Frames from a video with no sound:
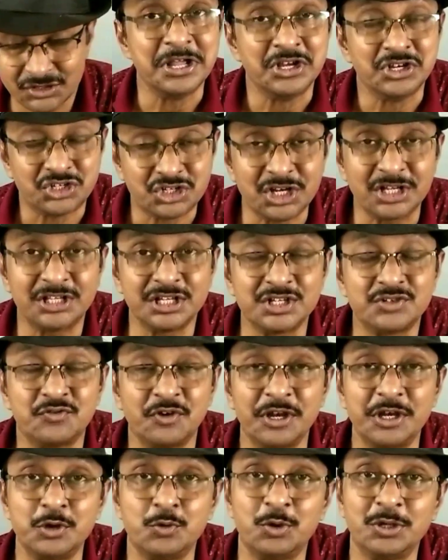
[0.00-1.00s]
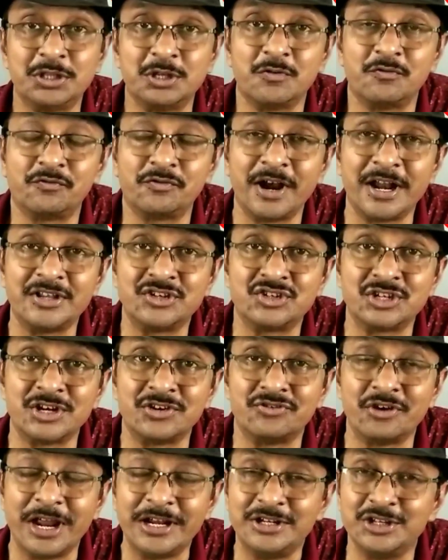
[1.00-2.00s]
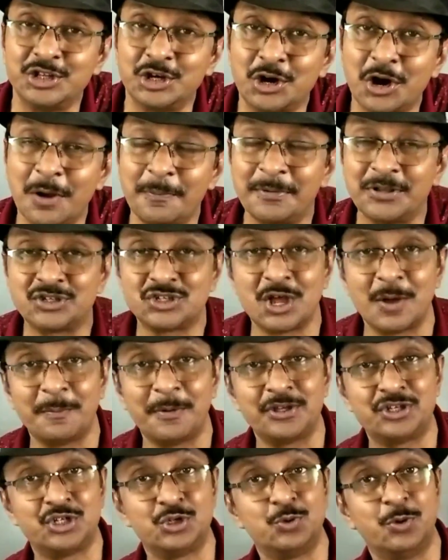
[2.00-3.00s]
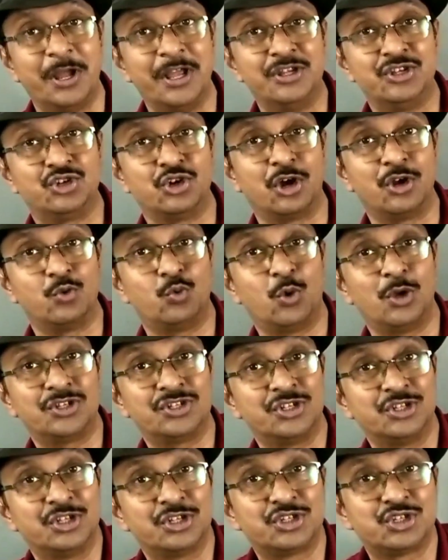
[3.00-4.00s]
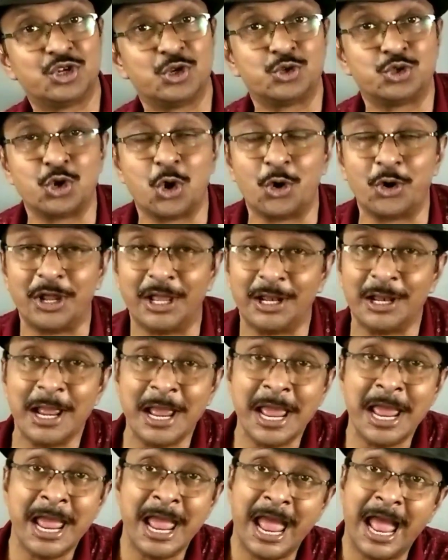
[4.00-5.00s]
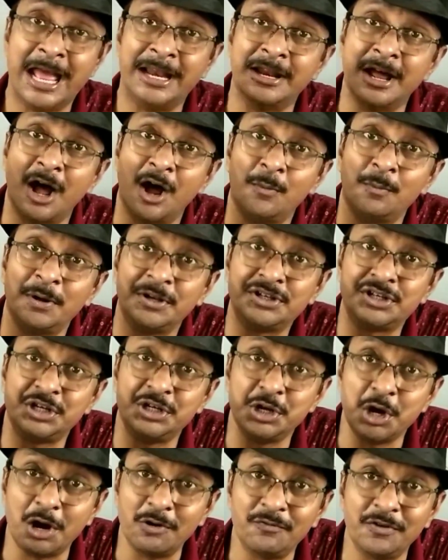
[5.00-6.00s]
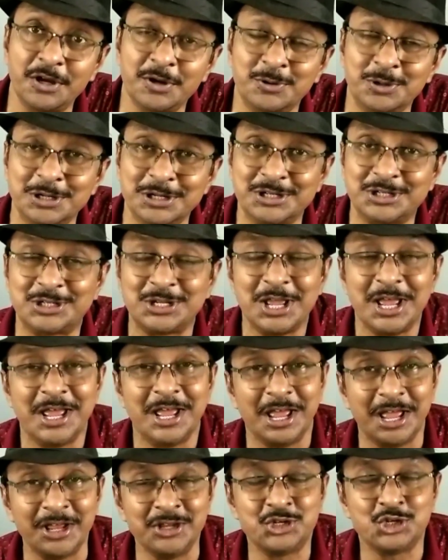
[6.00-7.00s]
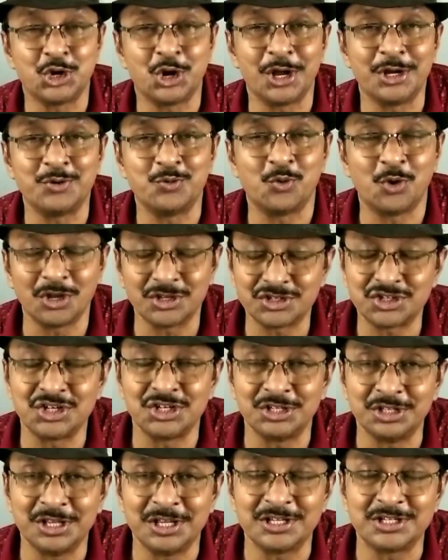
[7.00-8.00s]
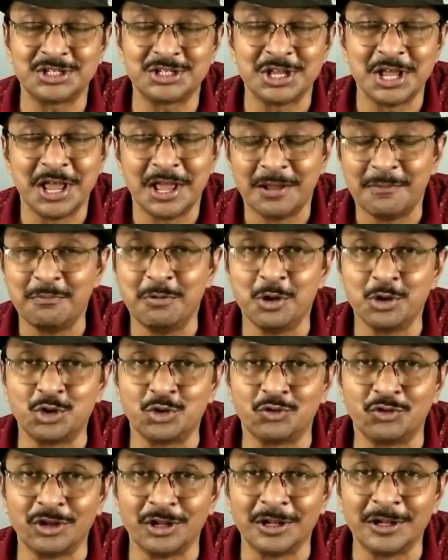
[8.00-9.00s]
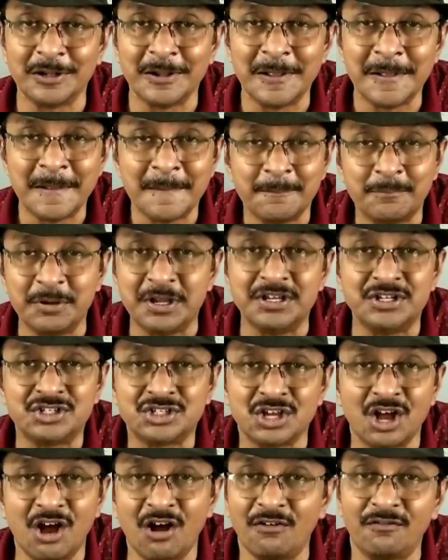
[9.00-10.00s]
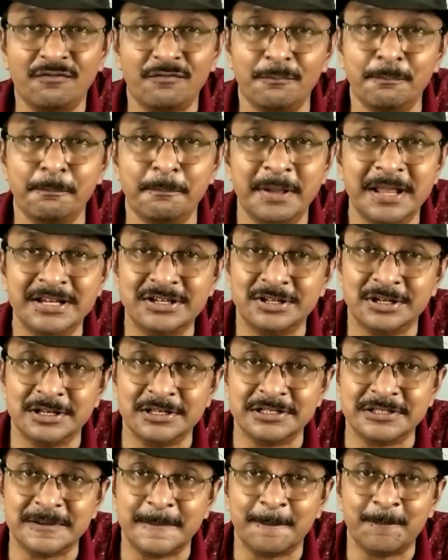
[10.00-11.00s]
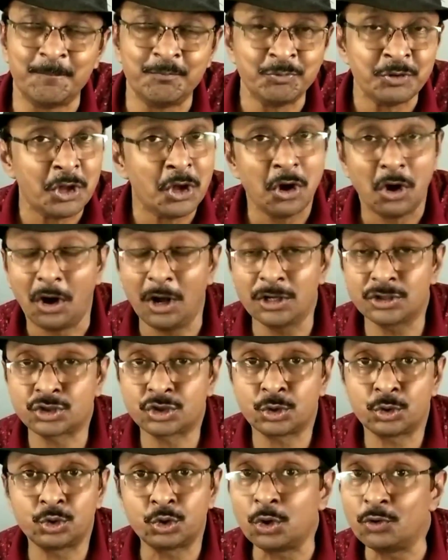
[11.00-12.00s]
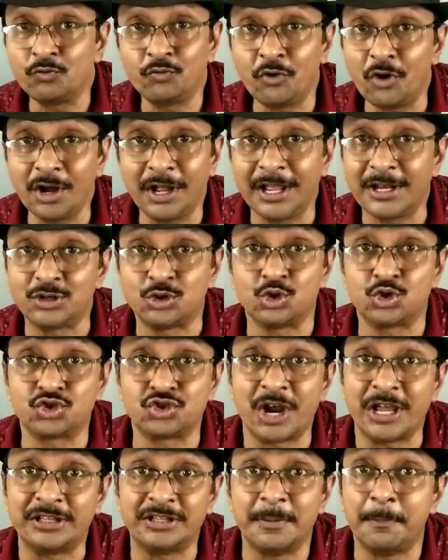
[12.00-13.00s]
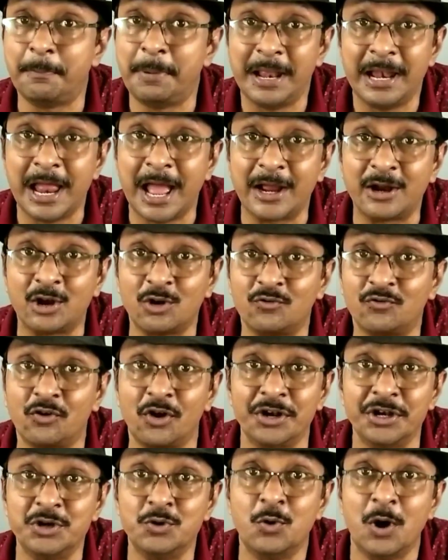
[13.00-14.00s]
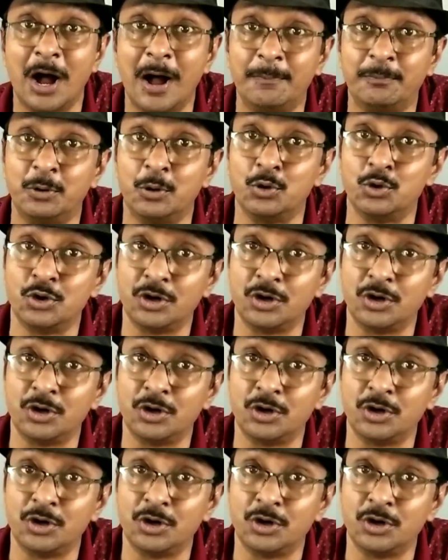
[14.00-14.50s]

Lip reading: Share this video with your friends and write in the comments how much you enjoyed watching this tutorial and how much your viewers enjoyed watching this beautiful piece of mentalism. Also, don't forget to strike the bell icon for new upload